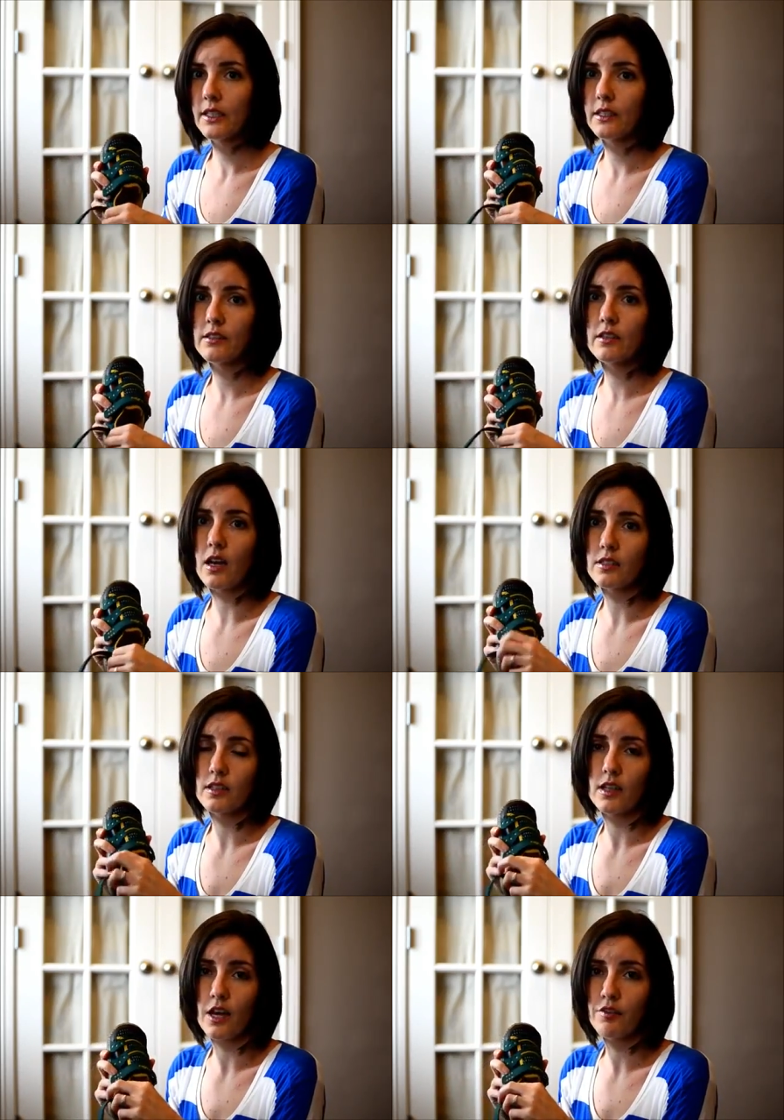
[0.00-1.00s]
It's caused
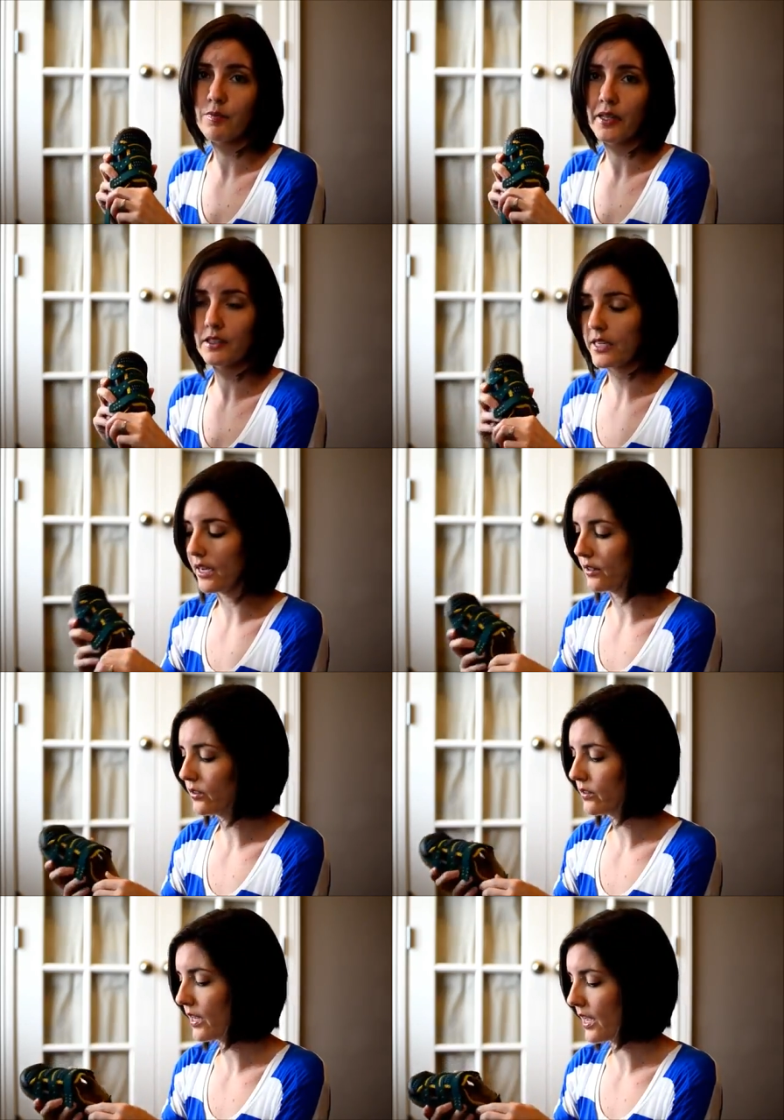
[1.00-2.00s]
a lot of
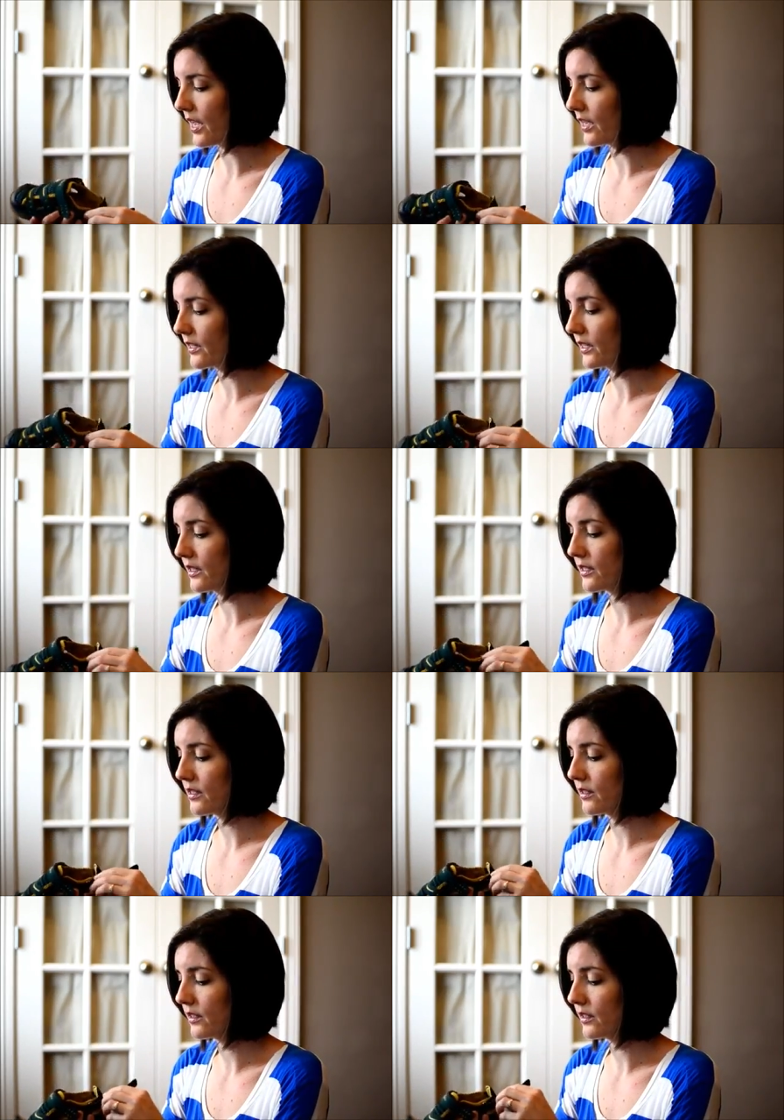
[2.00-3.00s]
meltdowns, and
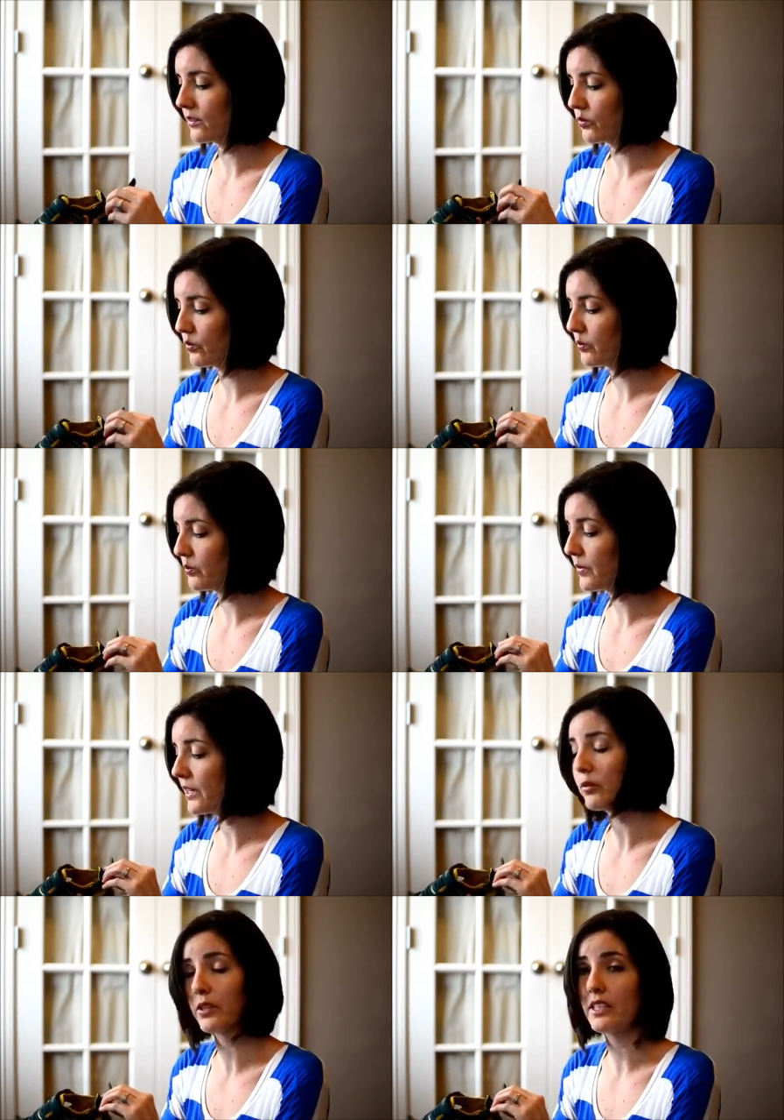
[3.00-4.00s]
it's
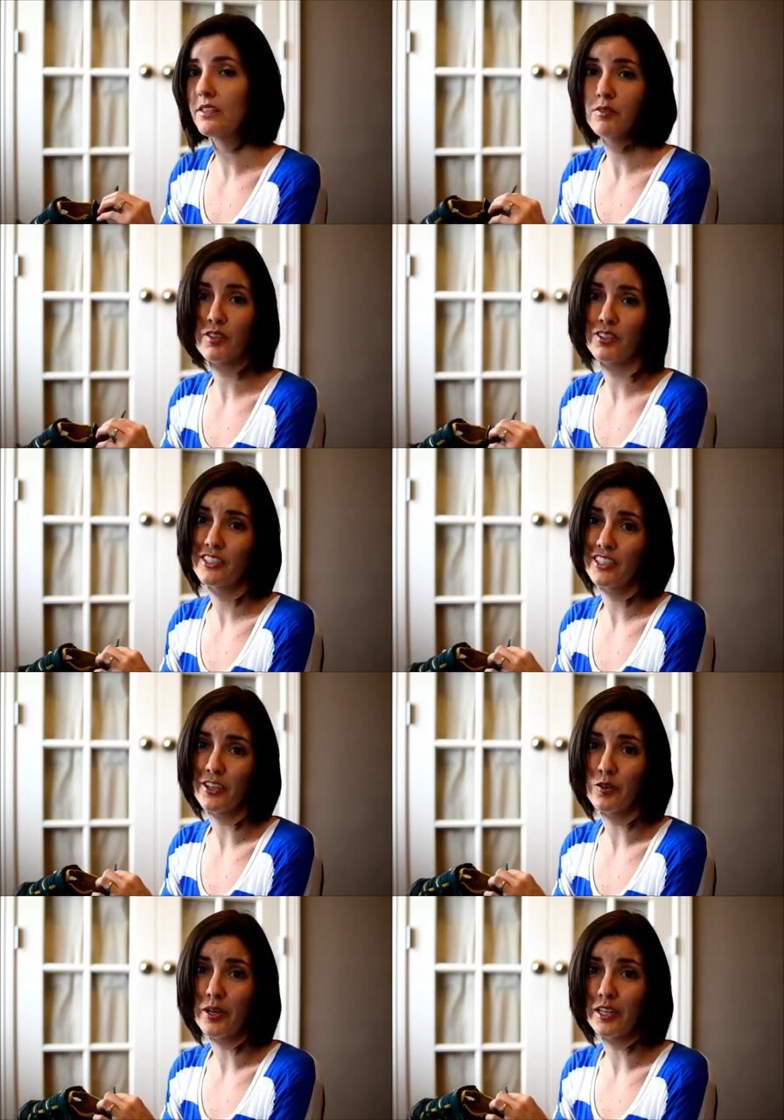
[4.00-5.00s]
made it really difficult to
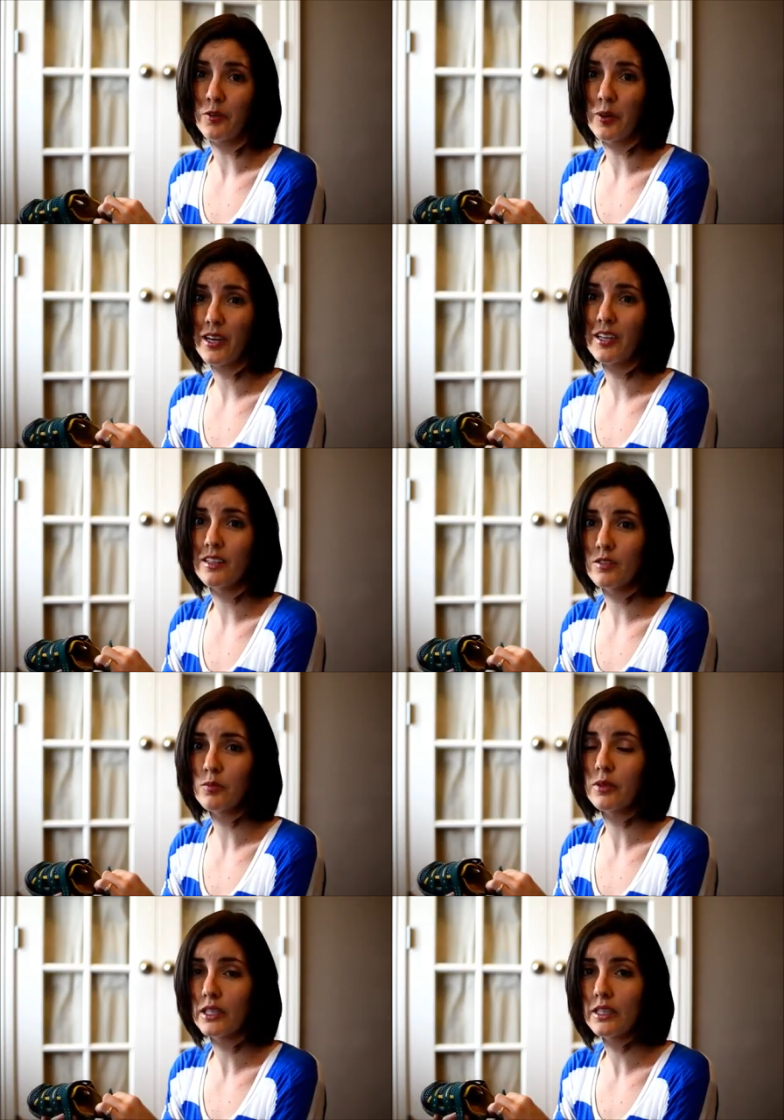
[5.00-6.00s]
go anywhere.
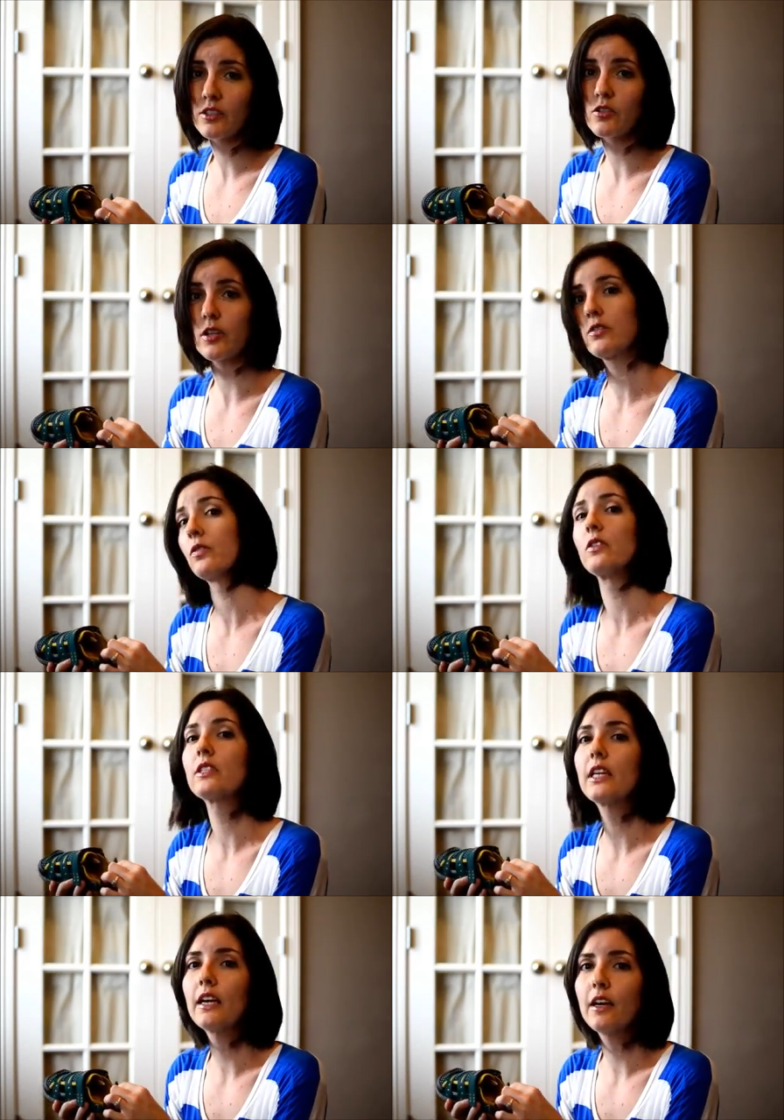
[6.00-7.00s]
It's really stressful
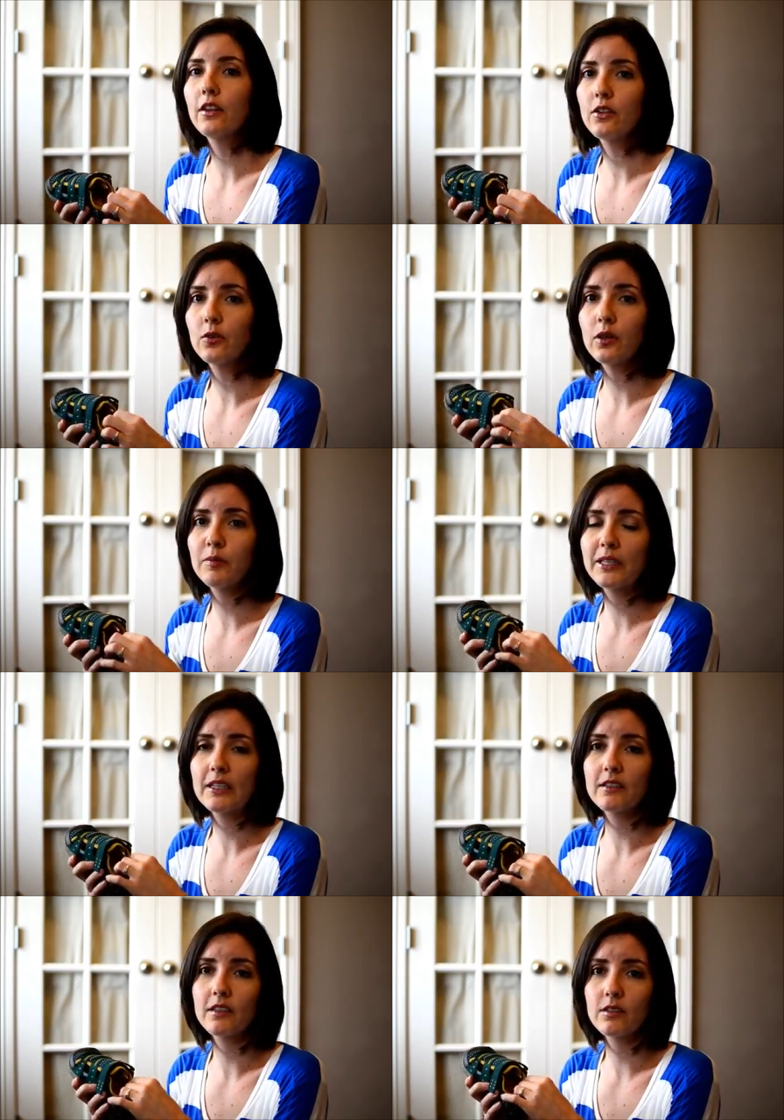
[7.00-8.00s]
to get out the door
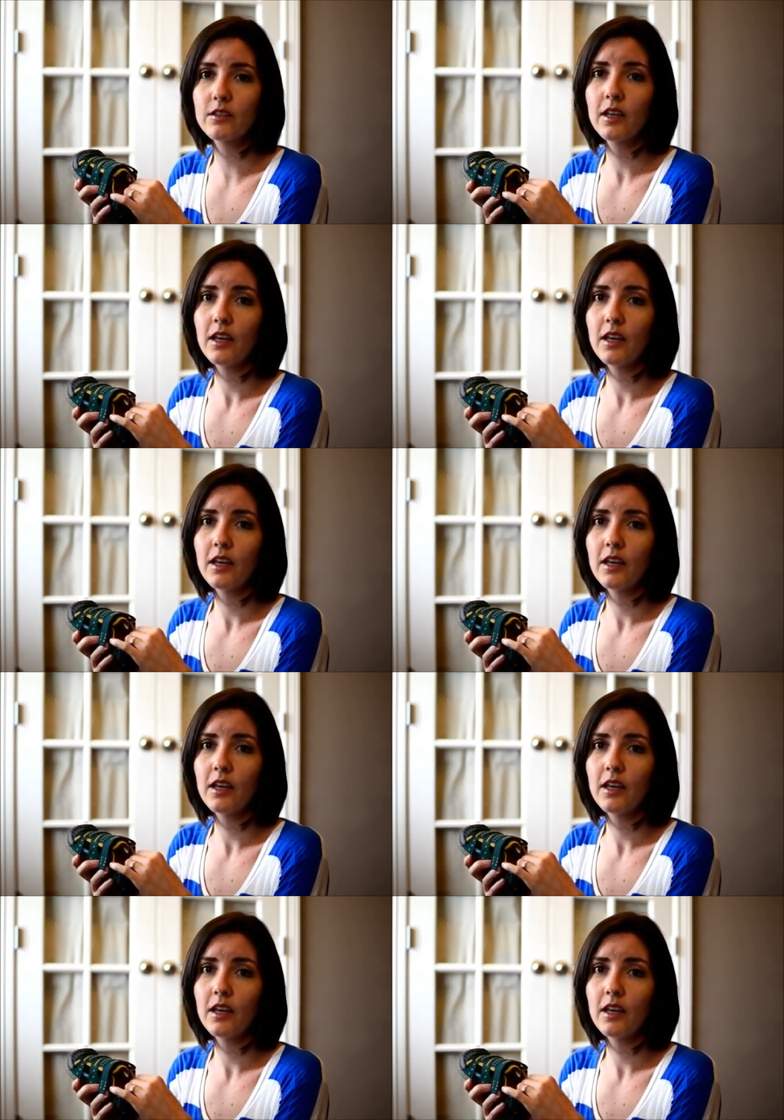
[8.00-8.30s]
because it's